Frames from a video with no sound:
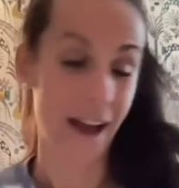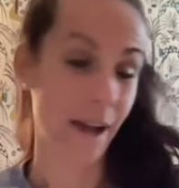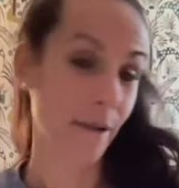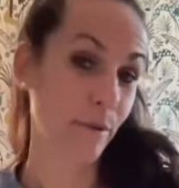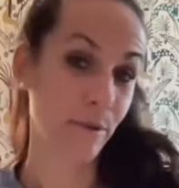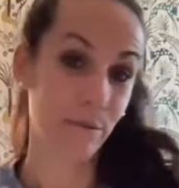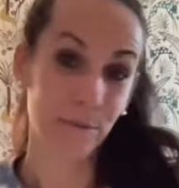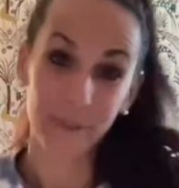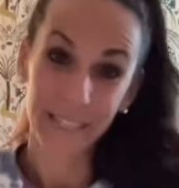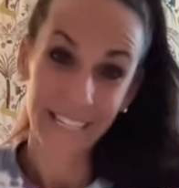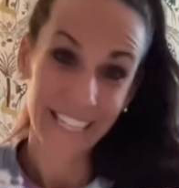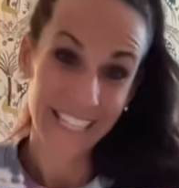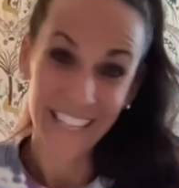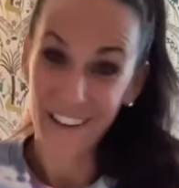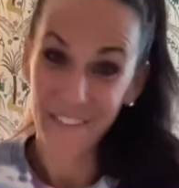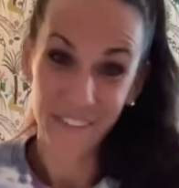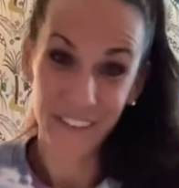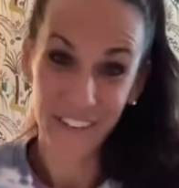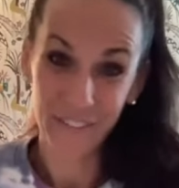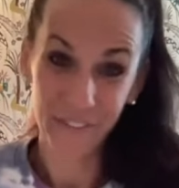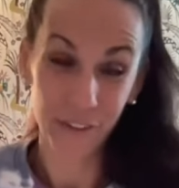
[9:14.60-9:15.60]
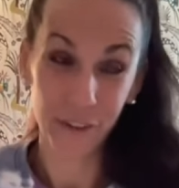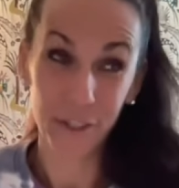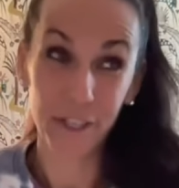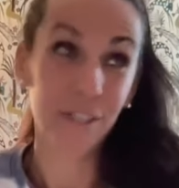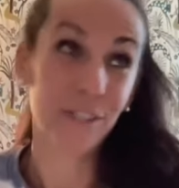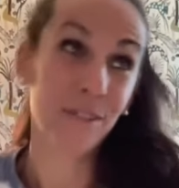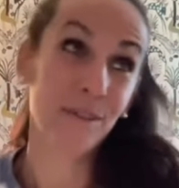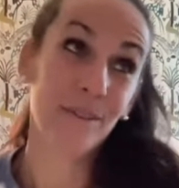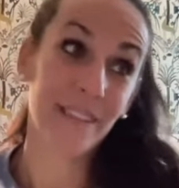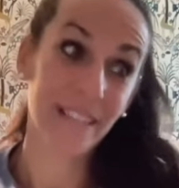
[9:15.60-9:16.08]
I would really love it if you
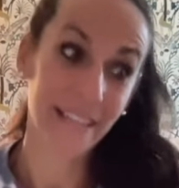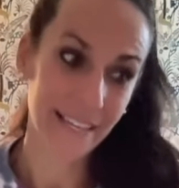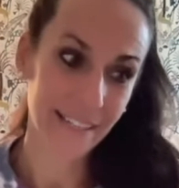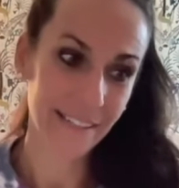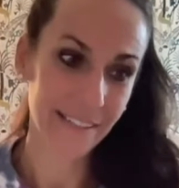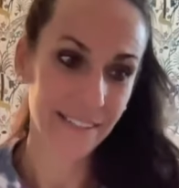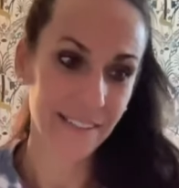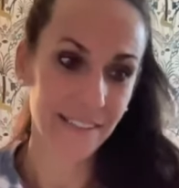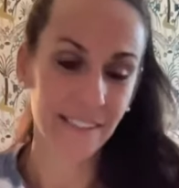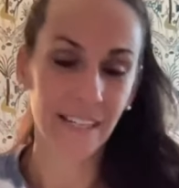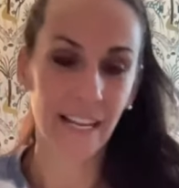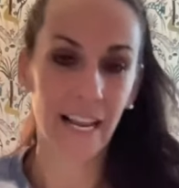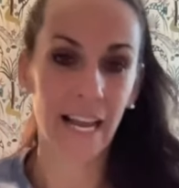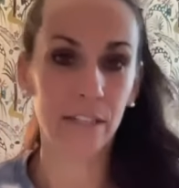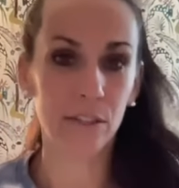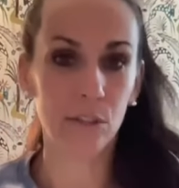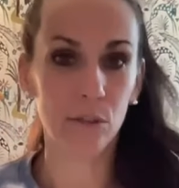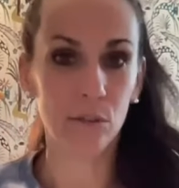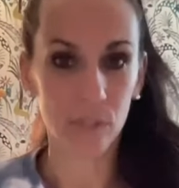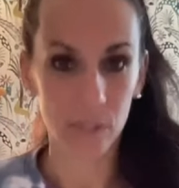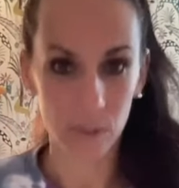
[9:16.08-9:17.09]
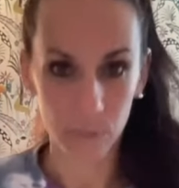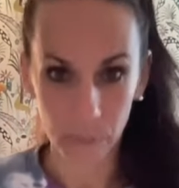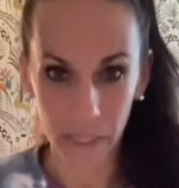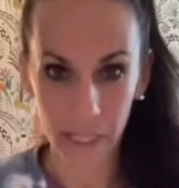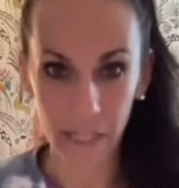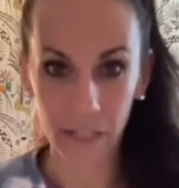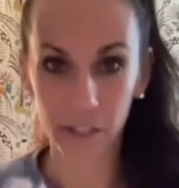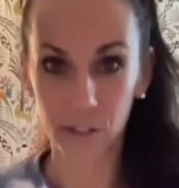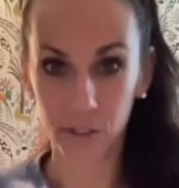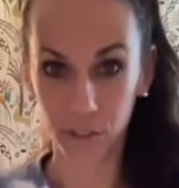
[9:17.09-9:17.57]
could do this. And you
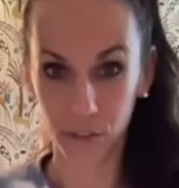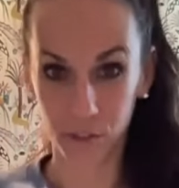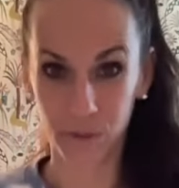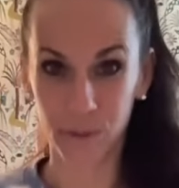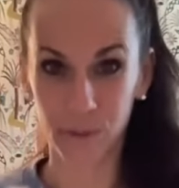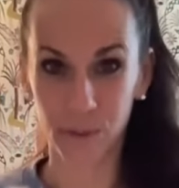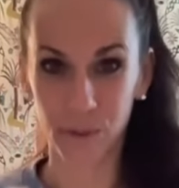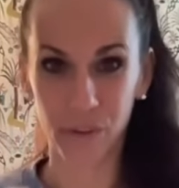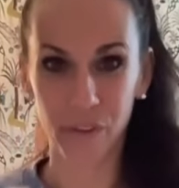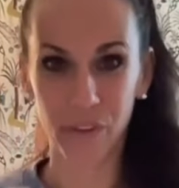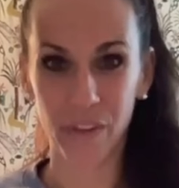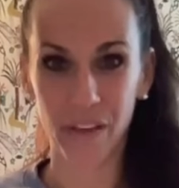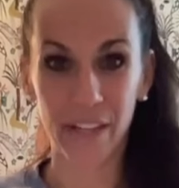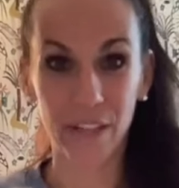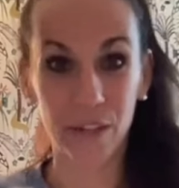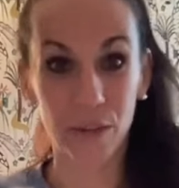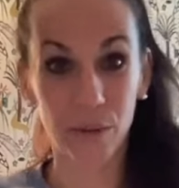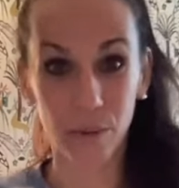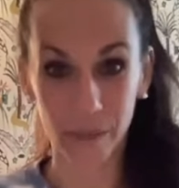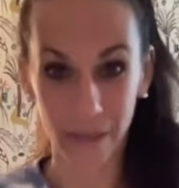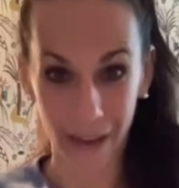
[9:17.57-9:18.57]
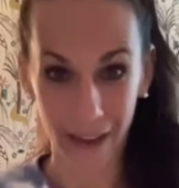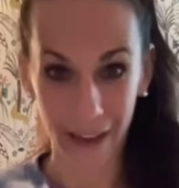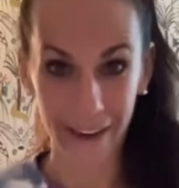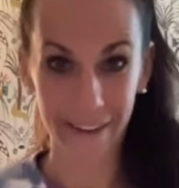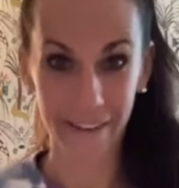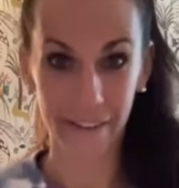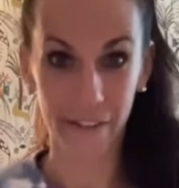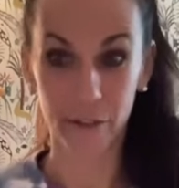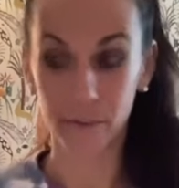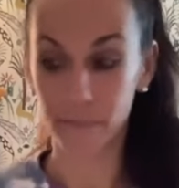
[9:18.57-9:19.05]
speak your truth and you
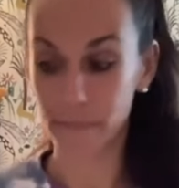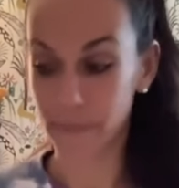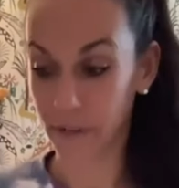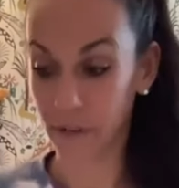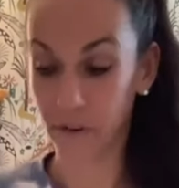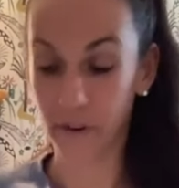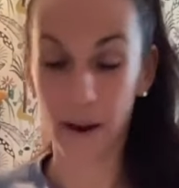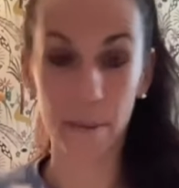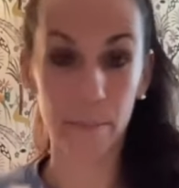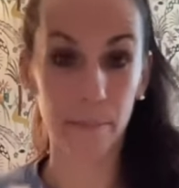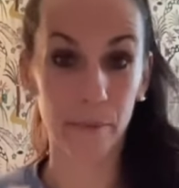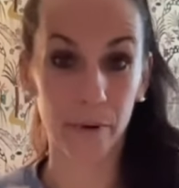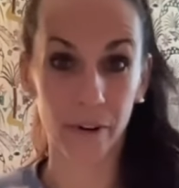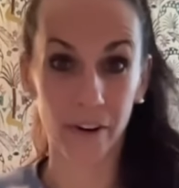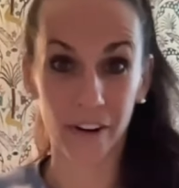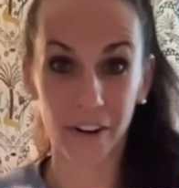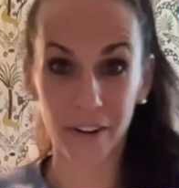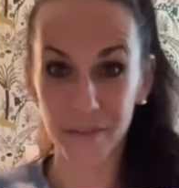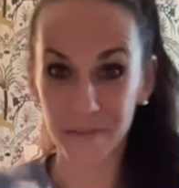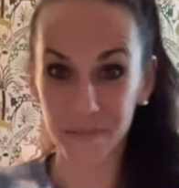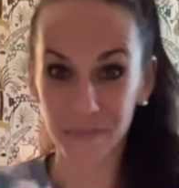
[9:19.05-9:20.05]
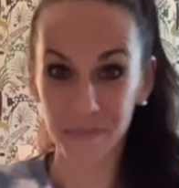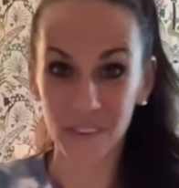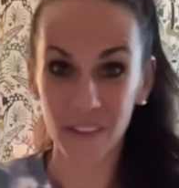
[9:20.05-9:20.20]
guide your, your emperor.